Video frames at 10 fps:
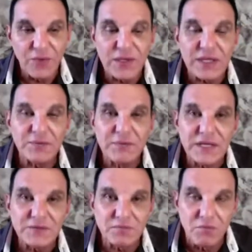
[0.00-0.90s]
and we can
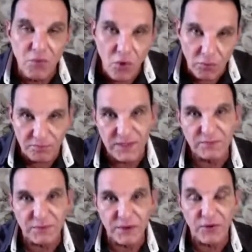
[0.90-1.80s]
meet more
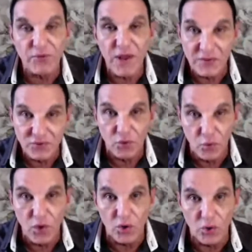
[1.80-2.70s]
people around the
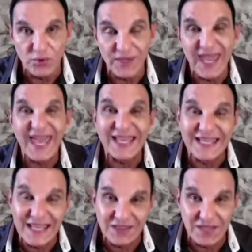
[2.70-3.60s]
world
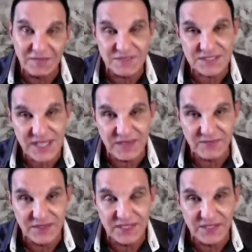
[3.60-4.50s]
and get them
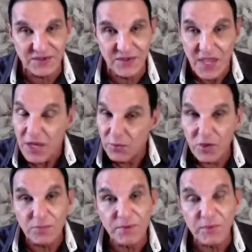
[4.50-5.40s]
saved and healed.
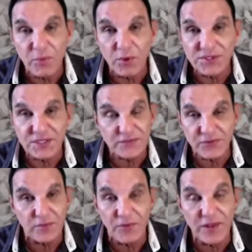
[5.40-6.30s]
We've got people watching us
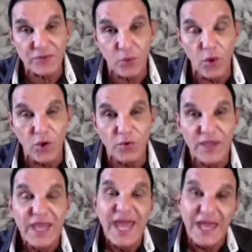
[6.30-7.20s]
from around the world,
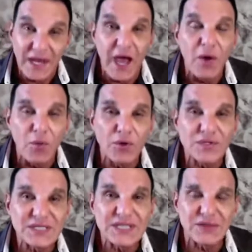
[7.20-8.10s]
and I want to
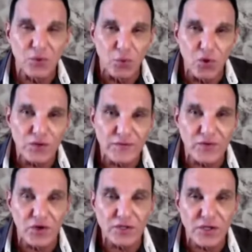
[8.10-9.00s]
see the word
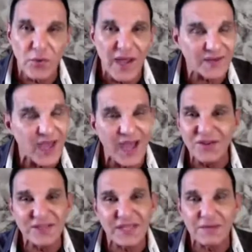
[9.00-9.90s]
of God go out. I
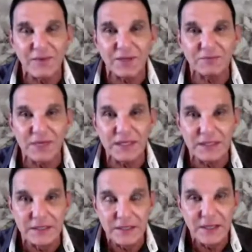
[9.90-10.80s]
don't care about
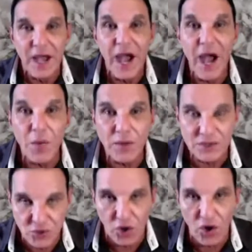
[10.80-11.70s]
me, I
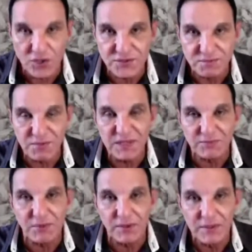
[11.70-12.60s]
want God's
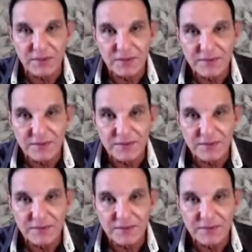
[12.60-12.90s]
people